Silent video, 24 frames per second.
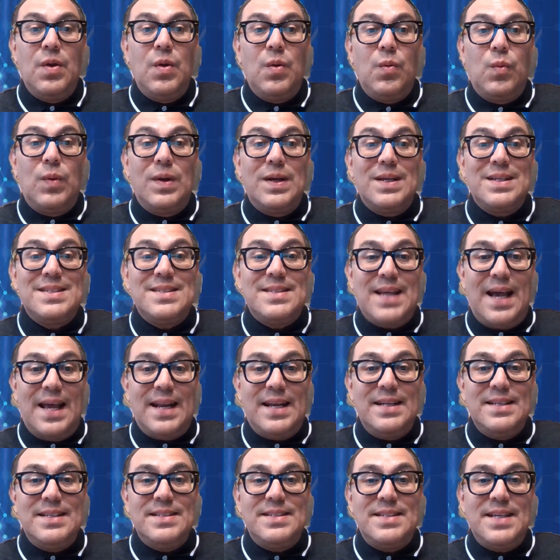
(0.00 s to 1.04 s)
We're
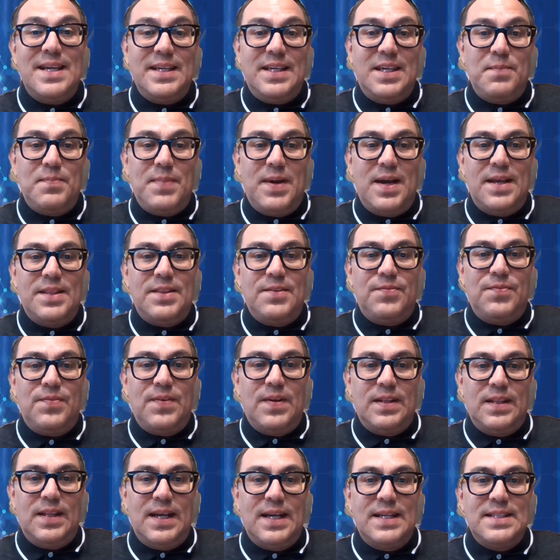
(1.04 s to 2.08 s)
excited to take you behind the
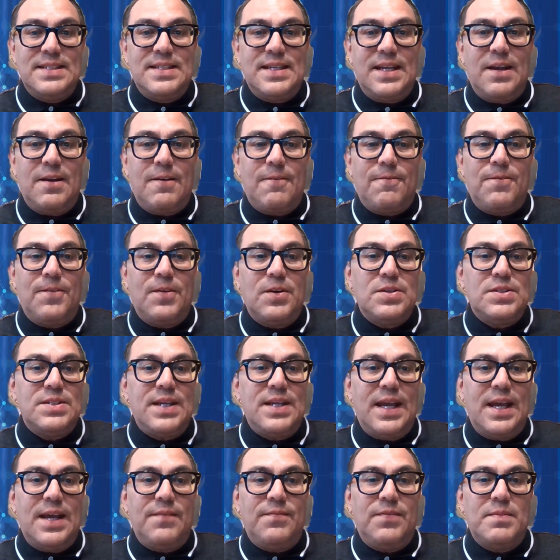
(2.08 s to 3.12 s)
front lines to hear
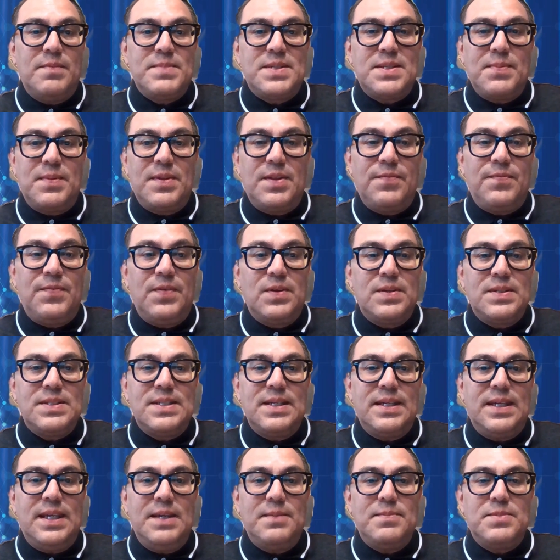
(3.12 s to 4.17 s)
firsthand from some of the folks
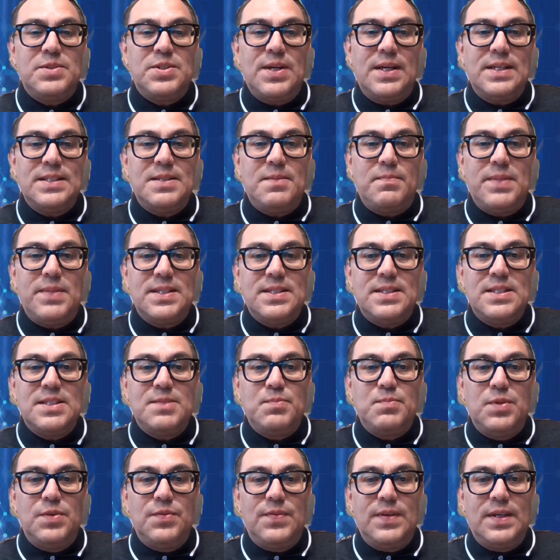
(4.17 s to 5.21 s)
that keep transit buses
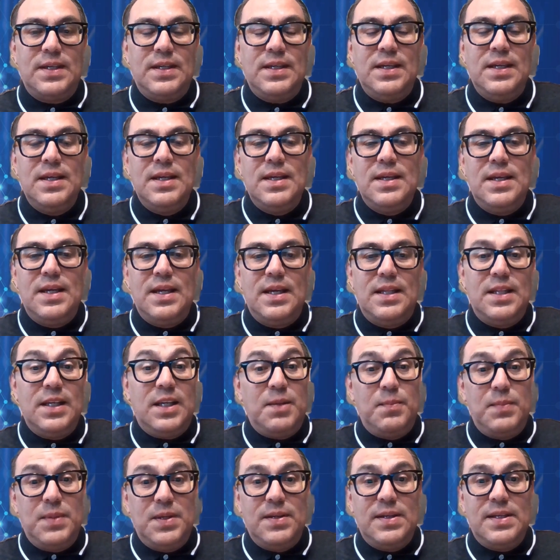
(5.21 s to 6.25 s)
moving in the
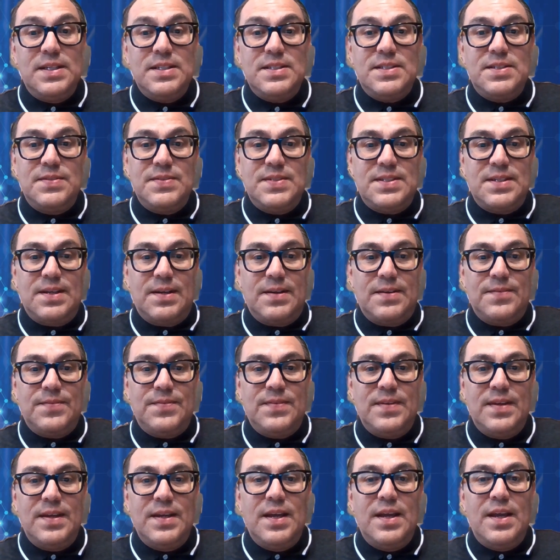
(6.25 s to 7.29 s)
communities you
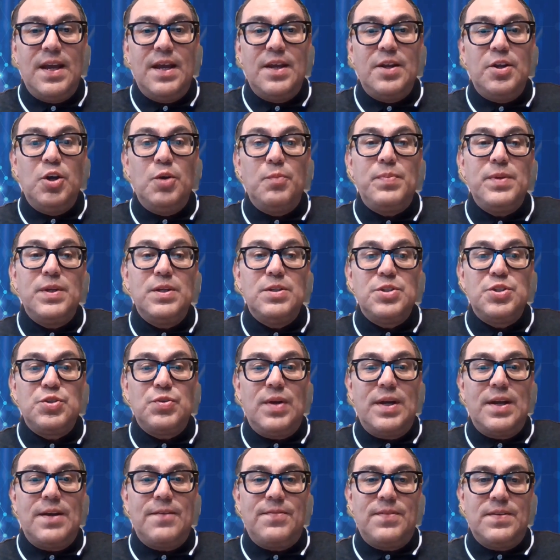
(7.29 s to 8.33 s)
serve, and hope you
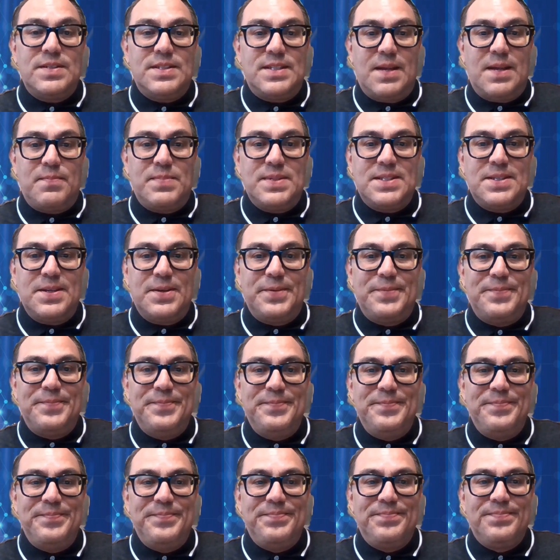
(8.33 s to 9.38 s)
enjoy our first episode.
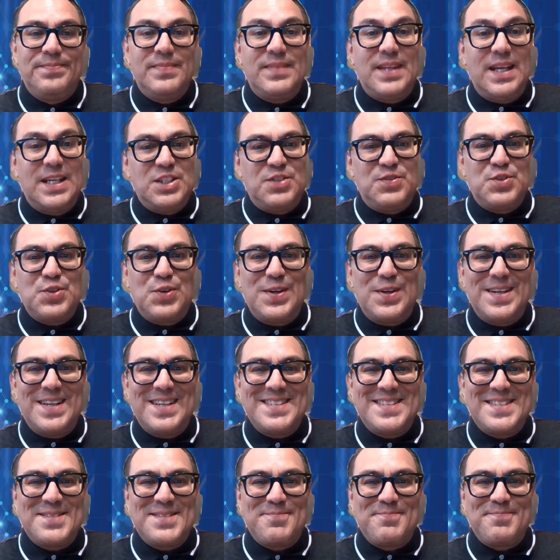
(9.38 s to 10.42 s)
Thanks for joining
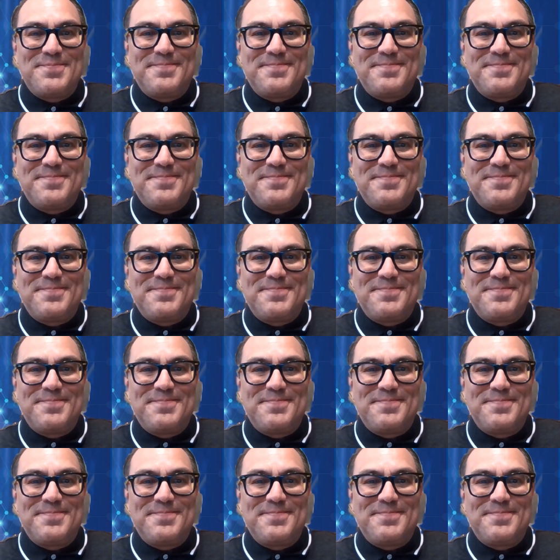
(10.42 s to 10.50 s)
us.